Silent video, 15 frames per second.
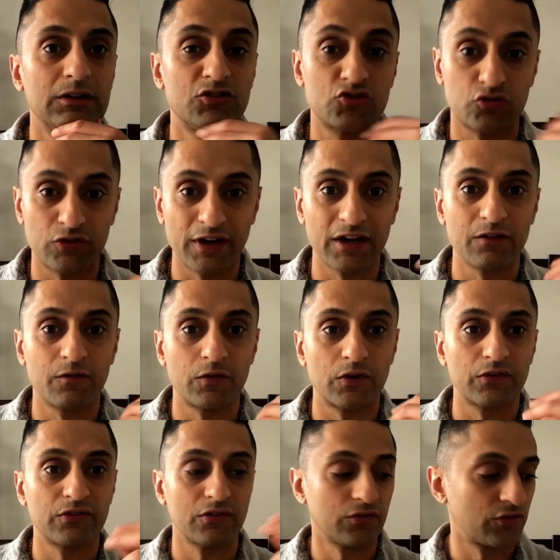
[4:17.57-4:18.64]
drink
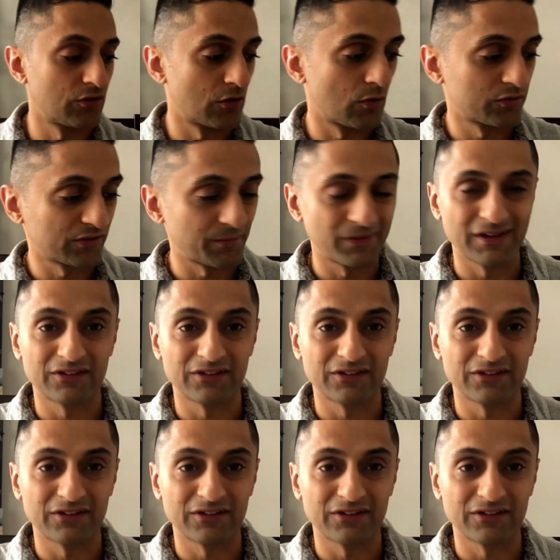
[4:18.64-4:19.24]
versus, you know, something